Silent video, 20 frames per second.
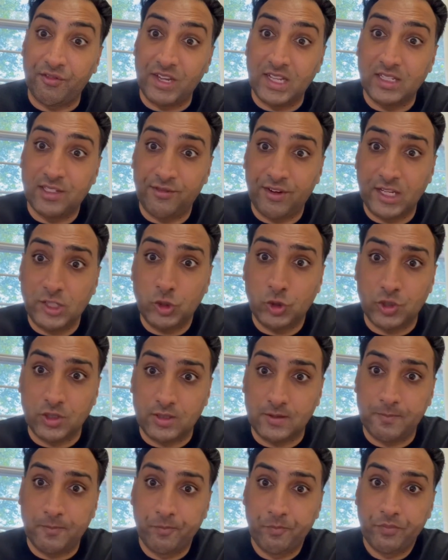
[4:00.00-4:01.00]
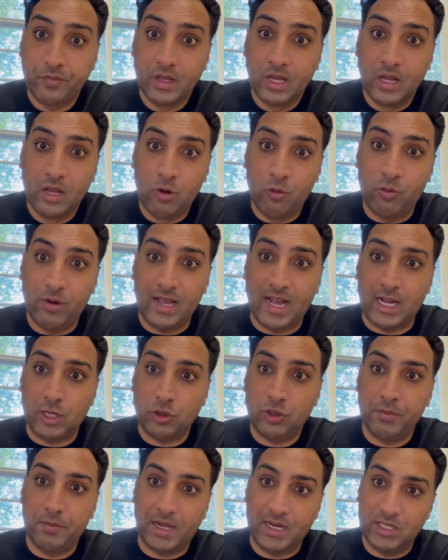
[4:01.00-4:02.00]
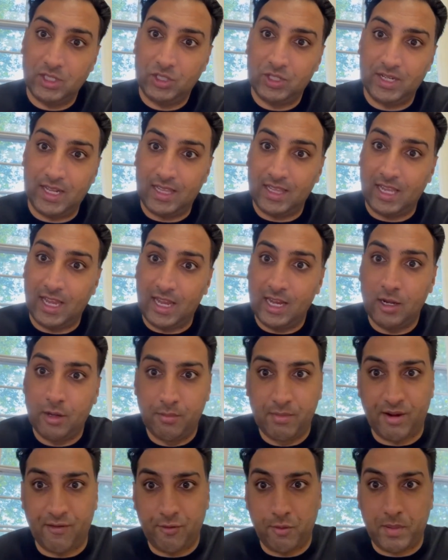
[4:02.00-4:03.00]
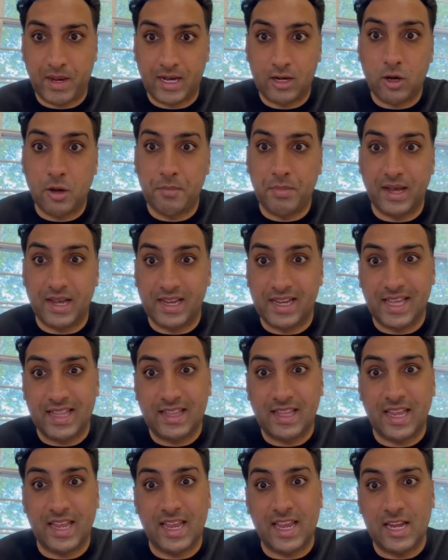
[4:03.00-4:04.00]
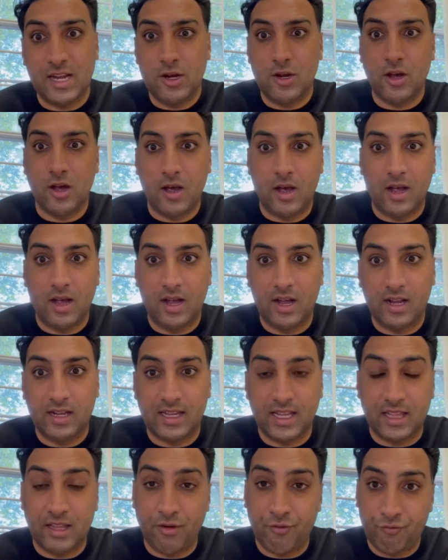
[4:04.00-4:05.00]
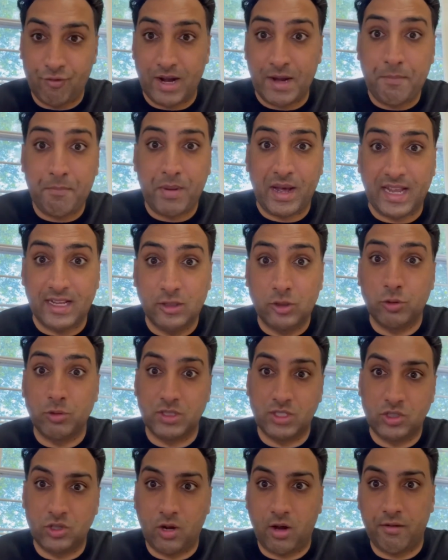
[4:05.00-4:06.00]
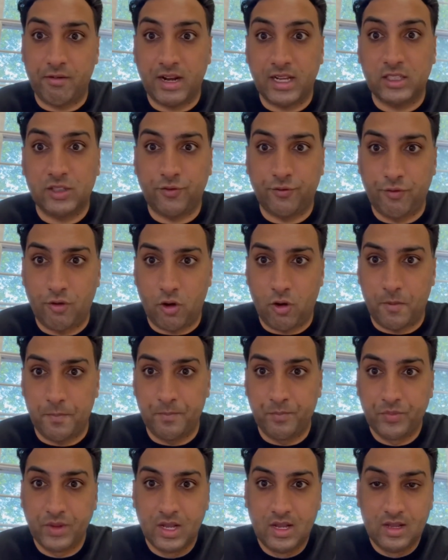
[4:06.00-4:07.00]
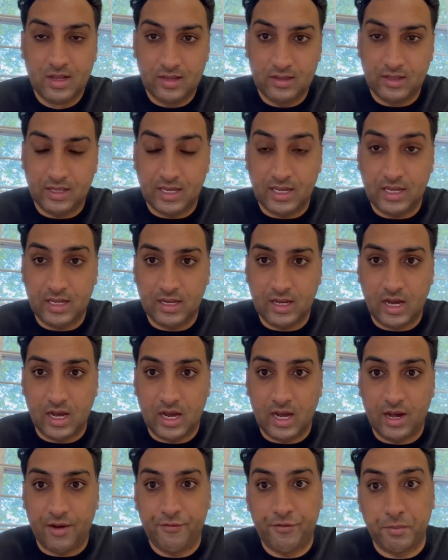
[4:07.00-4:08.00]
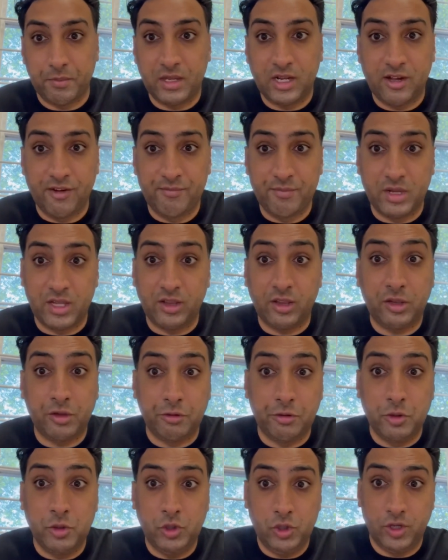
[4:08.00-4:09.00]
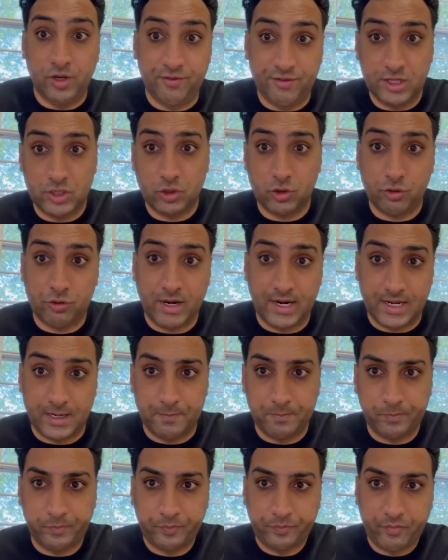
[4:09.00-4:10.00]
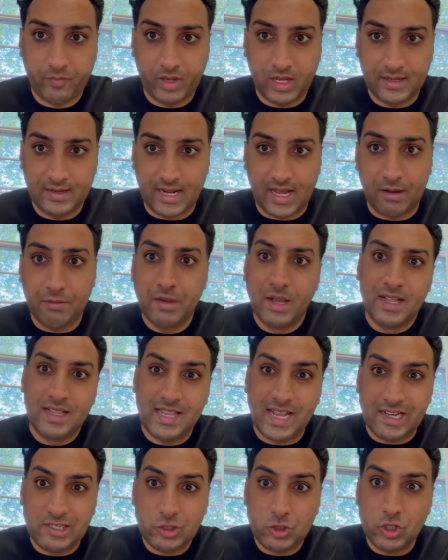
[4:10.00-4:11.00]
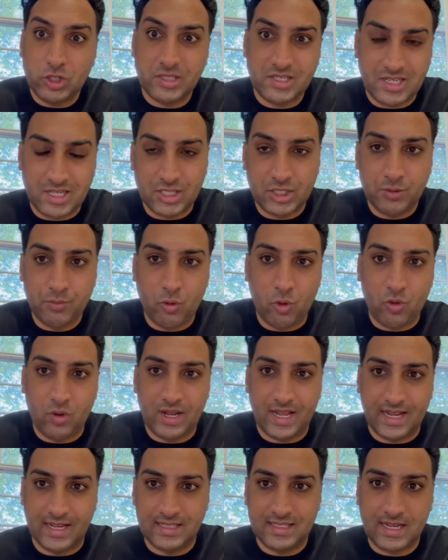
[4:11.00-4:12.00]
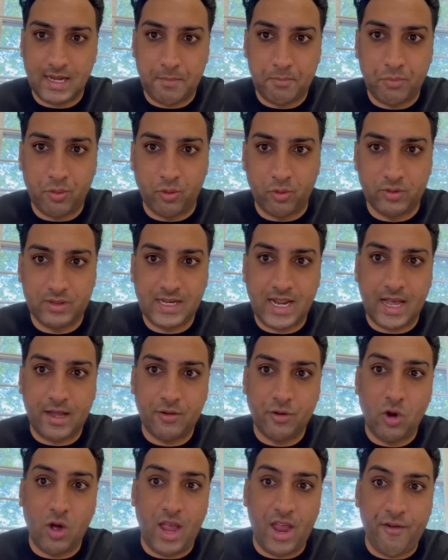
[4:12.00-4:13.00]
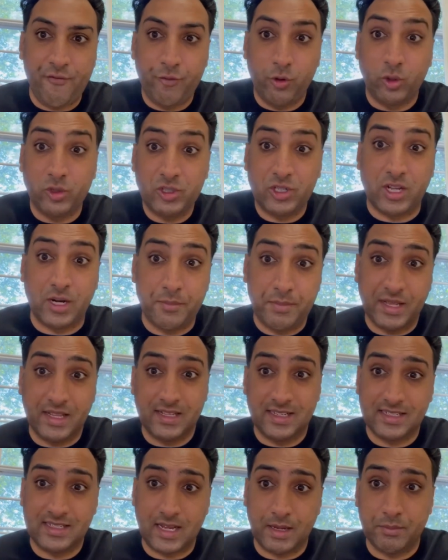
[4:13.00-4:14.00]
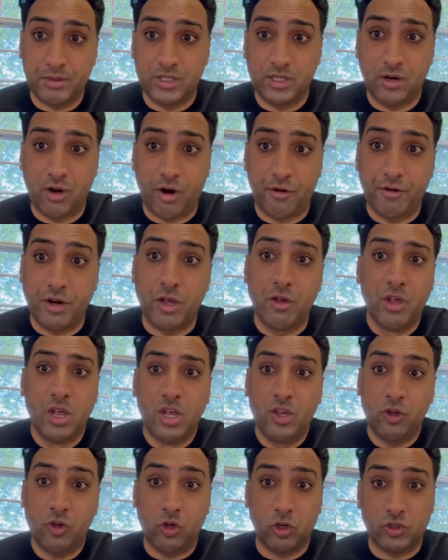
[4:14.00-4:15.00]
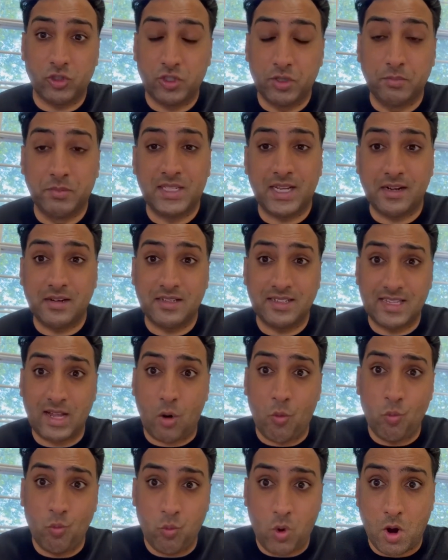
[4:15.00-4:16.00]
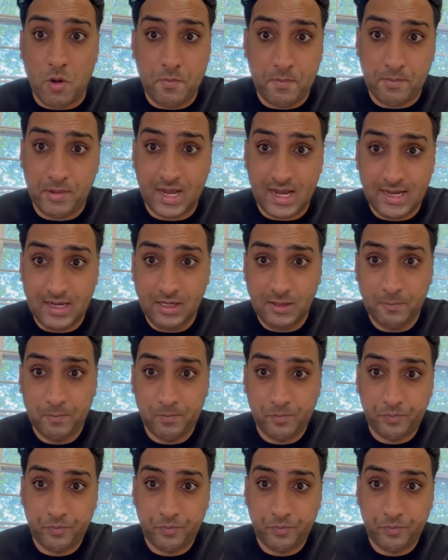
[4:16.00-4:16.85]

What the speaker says: intervention, we actually managed to get their income level back up and get their rent paid to us direct from the government through universal credit. Now, that's just a small example. Now, not everyone's going to be in the same scenario. You've got some tenants that won't pay.